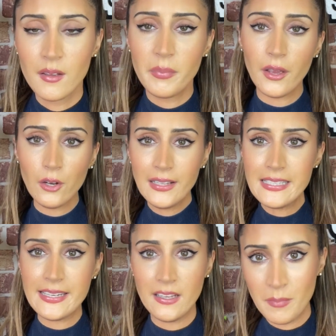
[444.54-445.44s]
Pioli's
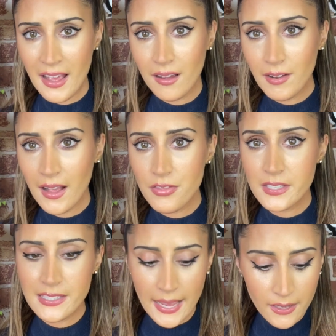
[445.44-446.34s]
team have had the
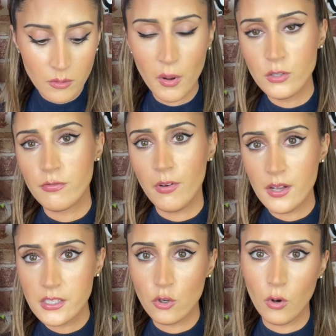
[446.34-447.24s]
second most
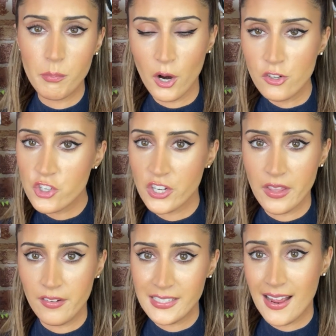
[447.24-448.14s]
vertical approach to
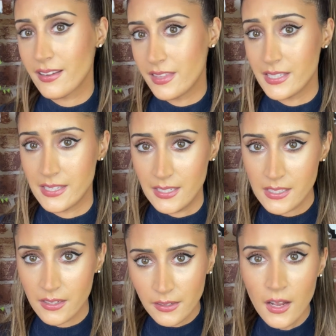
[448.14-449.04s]
their attack this
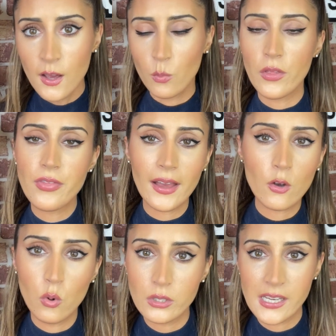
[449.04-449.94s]
season, with that
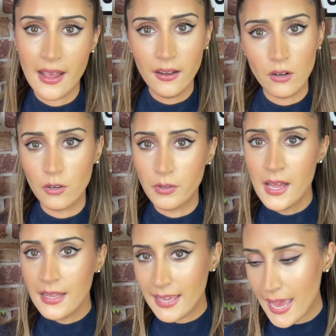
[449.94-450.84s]
quartet of
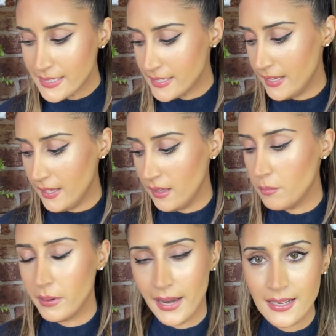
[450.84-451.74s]
Kessie,
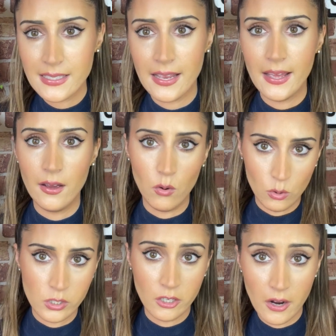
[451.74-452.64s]
Bennacer or
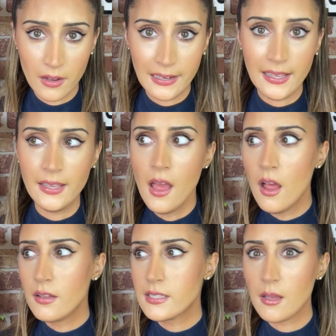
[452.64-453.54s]
Tonali,
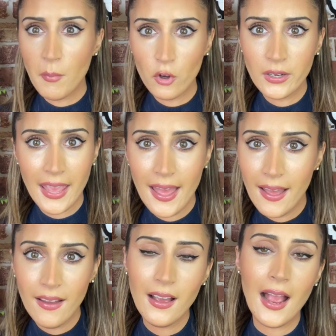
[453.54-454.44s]
Simon
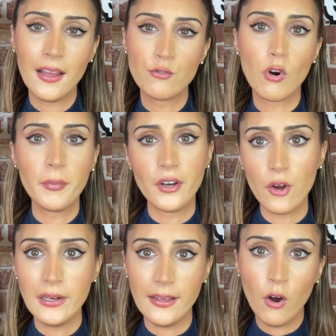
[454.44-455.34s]
Kjær and
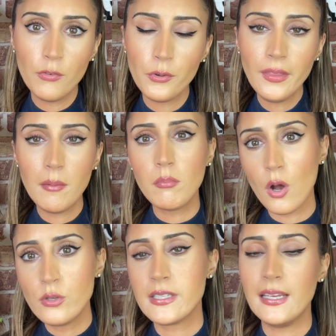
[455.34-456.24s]
Romagnoli, often their
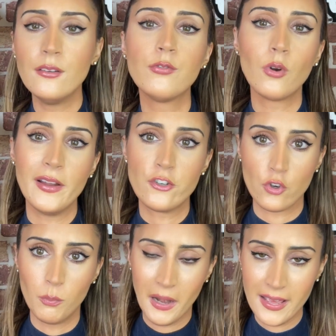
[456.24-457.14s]
most
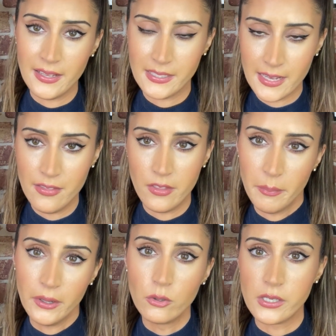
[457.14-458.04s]
influential players in the
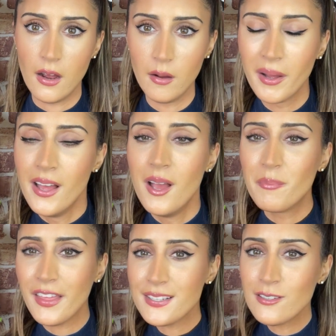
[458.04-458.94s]
build-up.
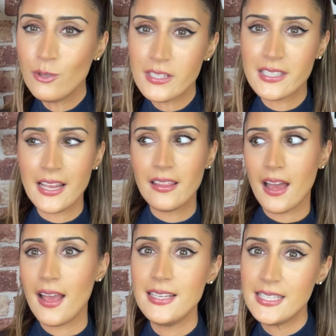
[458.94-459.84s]
But that's not to say
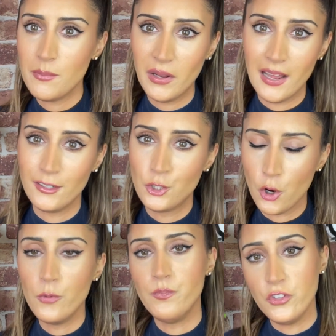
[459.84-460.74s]
that AC Milan
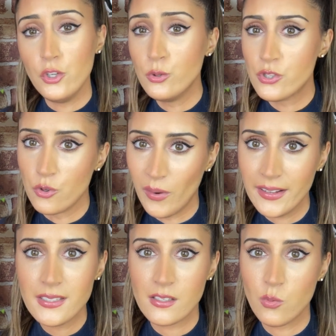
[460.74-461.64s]
don't use the
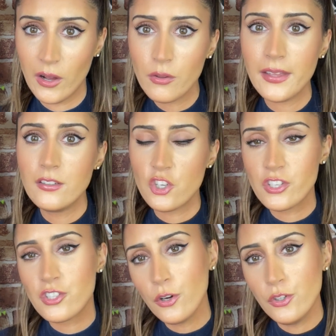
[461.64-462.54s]
wings as well, they
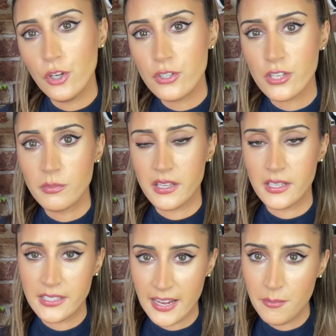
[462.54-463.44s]
just don't use them to the
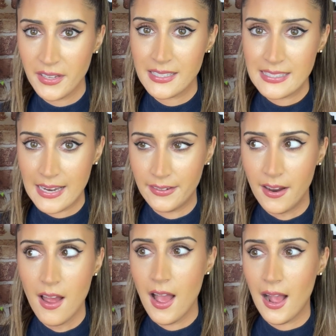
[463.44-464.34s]
same extent
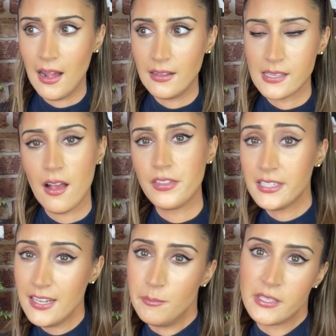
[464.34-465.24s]
as other
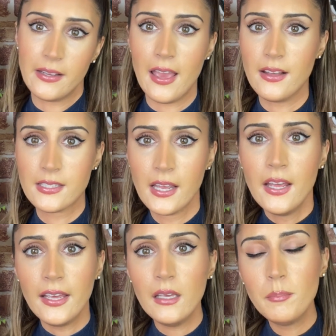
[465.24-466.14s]
teams, I guess.
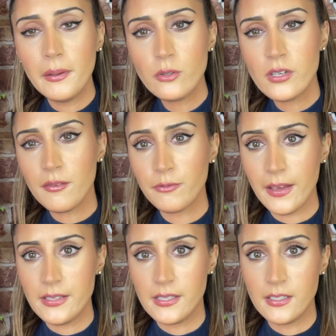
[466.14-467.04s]
In build-up
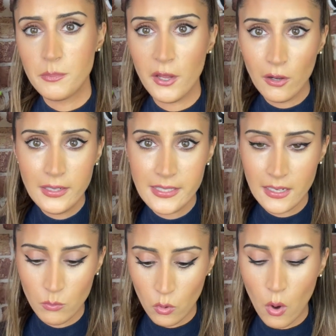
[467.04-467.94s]
phases, Pioli's
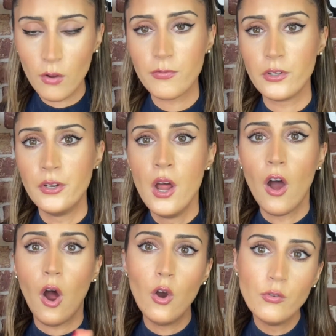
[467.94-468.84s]
team will often
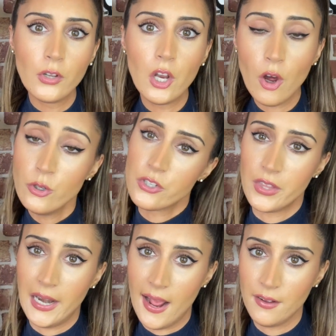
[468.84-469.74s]
overload the
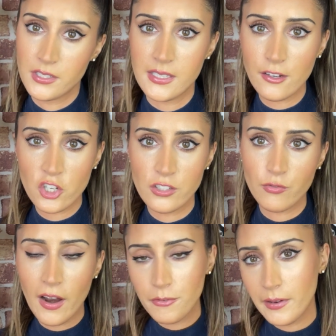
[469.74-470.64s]
left, such as
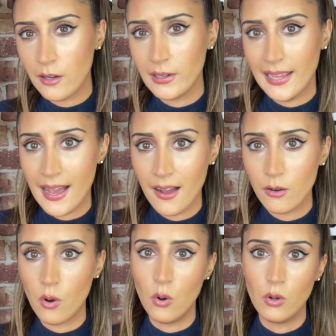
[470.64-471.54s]
Rafael
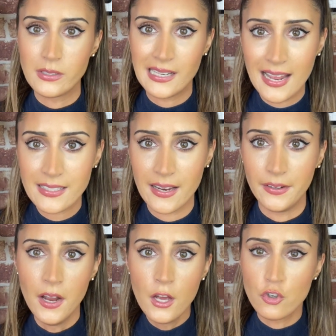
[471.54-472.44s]
Leao or Zlatan
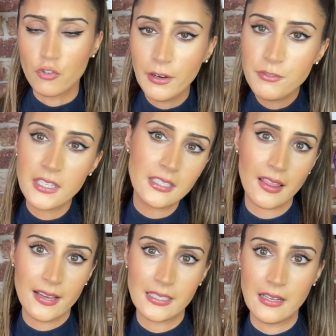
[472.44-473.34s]
drifting to
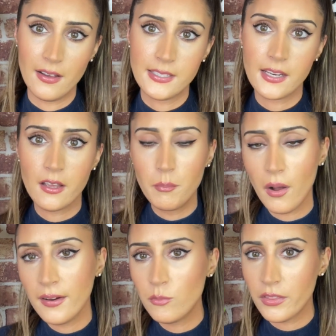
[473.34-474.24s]
that side to
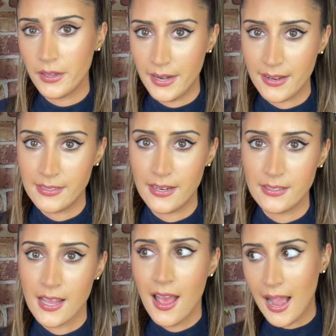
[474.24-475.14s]
combine with
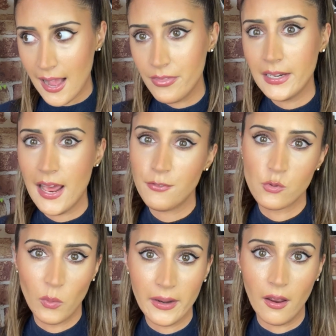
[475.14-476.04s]
Hernandez and the left
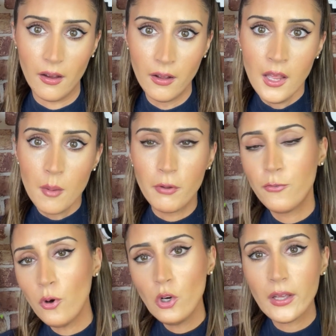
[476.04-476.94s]
winger,
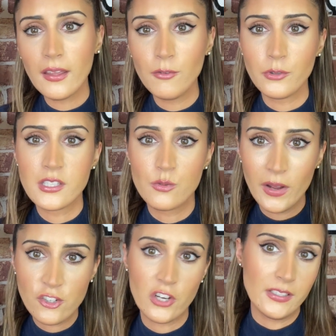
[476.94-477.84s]
before looking for
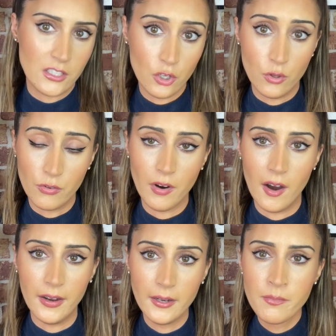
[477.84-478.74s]
switches to the
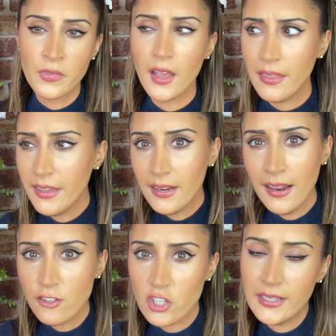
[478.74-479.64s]
right. And they can
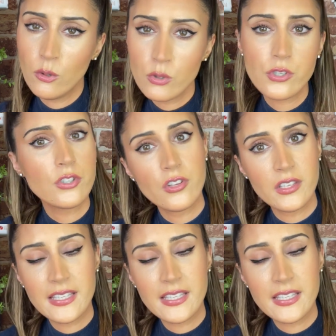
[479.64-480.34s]
actually also do the